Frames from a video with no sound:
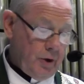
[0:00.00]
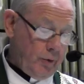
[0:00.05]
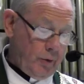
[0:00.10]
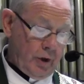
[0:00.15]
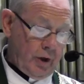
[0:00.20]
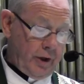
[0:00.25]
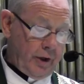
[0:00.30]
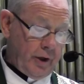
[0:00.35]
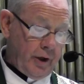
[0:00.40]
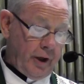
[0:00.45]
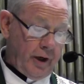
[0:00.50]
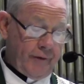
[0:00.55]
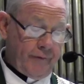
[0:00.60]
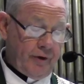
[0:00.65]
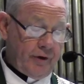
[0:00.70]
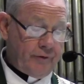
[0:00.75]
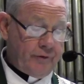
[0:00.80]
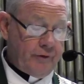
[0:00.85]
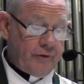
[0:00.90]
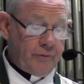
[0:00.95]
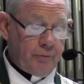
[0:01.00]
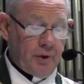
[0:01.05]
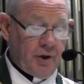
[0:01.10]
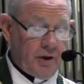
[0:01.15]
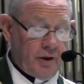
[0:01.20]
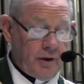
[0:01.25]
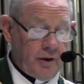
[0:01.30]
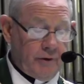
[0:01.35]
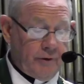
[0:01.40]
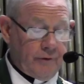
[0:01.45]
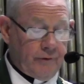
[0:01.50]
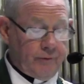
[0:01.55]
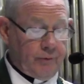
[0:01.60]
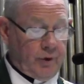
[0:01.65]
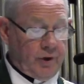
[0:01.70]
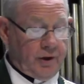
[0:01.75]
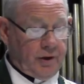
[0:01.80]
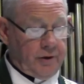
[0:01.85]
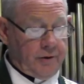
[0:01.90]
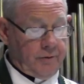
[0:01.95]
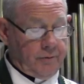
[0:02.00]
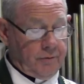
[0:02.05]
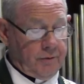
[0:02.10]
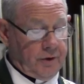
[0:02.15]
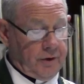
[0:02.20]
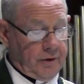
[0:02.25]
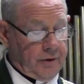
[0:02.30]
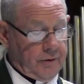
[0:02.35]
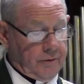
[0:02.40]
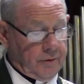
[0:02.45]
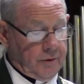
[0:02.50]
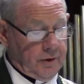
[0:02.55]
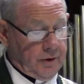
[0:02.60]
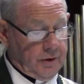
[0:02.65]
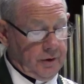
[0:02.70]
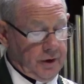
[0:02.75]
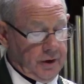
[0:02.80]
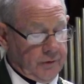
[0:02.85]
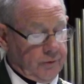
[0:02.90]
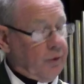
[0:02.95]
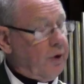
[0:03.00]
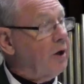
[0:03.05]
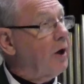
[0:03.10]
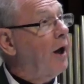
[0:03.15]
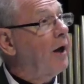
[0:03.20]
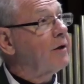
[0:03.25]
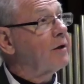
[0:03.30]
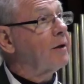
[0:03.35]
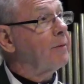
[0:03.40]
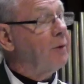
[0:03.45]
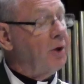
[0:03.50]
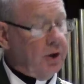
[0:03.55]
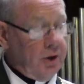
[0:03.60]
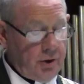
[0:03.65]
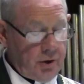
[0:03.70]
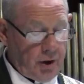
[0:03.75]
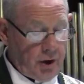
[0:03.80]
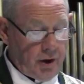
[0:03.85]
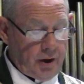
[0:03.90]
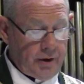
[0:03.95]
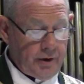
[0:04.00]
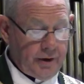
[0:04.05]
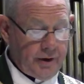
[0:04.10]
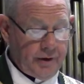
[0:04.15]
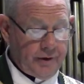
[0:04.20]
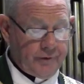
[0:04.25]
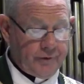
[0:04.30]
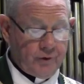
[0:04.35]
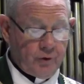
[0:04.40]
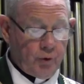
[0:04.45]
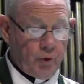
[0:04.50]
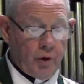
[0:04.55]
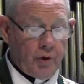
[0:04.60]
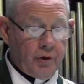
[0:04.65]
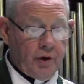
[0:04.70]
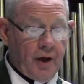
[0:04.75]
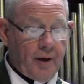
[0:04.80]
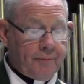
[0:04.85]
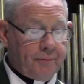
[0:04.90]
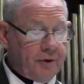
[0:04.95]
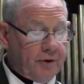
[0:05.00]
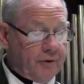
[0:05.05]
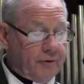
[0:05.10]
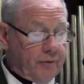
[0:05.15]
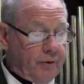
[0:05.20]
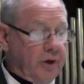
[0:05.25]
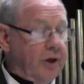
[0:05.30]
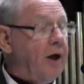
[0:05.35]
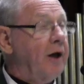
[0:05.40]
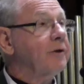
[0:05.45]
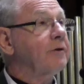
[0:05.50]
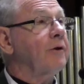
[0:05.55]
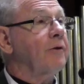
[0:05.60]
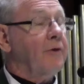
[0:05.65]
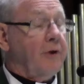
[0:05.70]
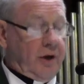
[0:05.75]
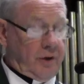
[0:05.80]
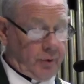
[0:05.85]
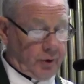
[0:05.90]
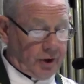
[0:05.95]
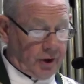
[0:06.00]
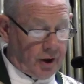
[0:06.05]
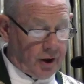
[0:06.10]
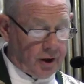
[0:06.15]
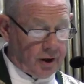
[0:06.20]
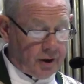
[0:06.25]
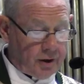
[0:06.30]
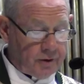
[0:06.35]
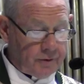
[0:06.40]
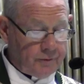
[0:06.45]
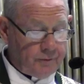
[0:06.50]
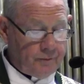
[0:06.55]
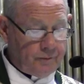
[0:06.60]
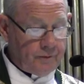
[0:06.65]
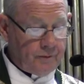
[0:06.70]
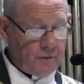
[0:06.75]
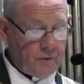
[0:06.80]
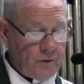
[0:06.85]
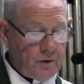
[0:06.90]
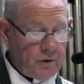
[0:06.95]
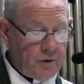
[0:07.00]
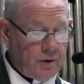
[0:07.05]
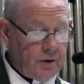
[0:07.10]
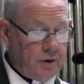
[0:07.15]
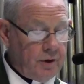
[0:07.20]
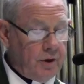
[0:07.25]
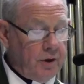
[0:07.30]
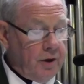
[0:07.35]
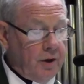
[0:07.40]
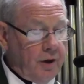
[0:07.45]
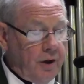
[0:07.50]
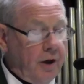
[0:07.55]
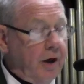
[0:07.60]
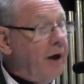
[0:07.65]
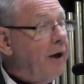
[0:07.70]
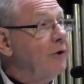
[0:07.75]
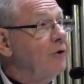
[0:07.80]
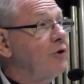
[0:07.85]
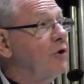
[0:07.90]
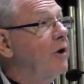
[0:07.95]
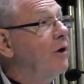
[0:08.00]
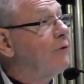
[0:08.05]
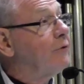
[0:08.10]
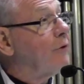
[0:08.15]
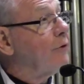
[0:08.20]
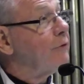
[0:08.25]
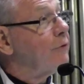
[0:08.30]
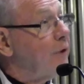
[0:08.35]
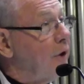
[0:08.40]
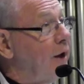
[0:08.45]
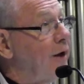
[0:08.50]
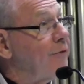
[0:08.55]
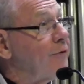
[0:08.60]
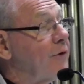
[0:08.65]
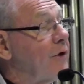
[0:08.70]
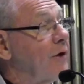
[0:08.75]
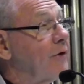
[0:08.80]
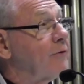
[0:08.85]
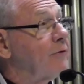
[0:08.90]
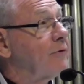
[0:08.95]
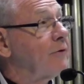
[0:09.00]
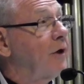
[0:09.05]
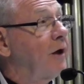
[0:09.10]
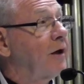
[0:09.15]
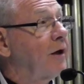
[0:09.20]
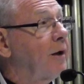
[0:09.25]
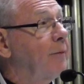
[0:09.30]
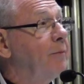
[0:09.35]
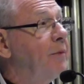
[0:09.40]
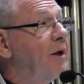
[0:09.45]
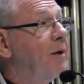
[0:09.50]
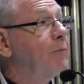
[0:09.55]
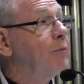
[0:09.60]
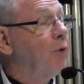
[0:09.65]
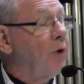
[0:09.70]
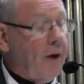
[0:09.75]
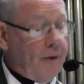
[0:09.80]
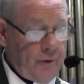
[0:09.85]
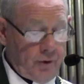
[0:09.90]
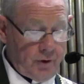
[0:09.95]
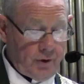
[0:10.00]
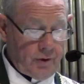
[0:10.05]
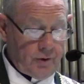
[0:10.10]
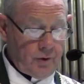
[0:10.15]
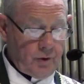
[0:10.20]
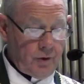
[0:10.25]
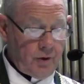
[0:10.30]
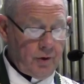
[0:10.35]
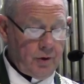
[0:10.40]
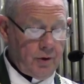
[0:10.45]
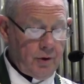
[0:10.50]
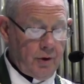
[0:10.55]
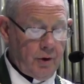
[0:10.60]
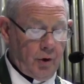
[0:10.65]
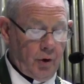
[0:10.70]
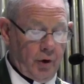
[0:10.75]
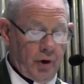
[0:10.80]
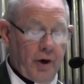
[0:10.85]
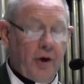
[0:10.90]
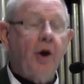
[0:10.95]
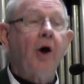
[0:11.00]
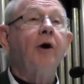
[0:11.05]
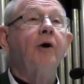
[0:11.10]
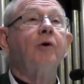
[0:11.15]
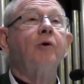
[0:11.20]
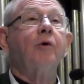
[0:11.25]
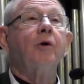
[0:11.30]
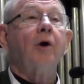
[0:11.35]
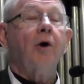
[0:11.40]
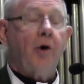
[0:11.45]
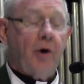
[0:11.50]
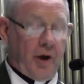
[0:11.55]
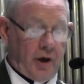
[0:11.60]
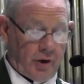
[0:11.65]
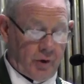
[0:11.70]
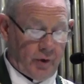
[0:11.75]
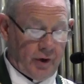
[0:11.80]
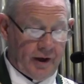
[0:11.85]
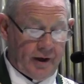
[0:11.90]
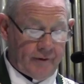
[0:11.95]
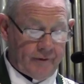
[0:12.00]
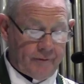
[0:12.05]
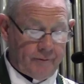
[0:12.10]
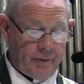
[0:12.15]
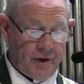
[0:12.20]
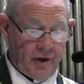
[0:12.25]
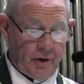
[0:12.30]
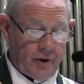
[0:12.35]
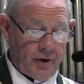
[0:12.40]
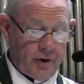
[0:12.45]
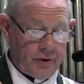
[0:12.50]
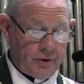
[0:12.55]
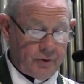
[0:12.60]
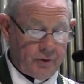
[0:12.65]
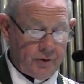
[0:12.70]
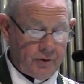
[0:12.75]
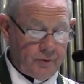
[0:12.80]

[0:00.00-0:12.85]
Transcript: Really, none of us as big as we as we'd like to be or as grown up as we'd like to think we are. And Jesus loves us like a big brother or an uncle or a grandparent.